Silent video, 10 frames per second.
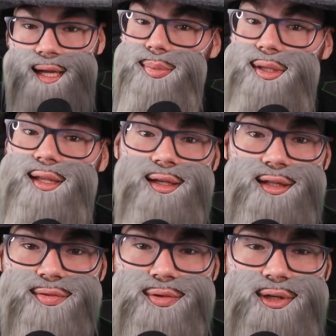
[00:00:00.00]
But the
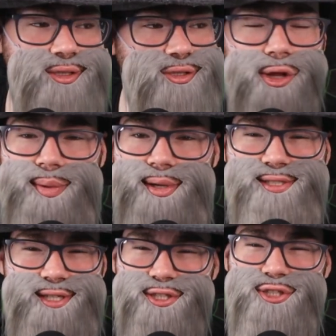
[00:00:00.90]
delivery is always
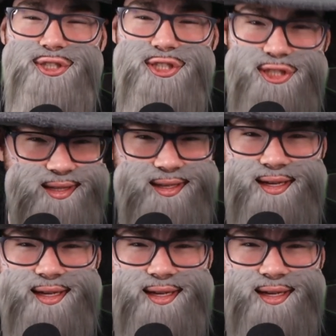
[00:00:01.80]
such shit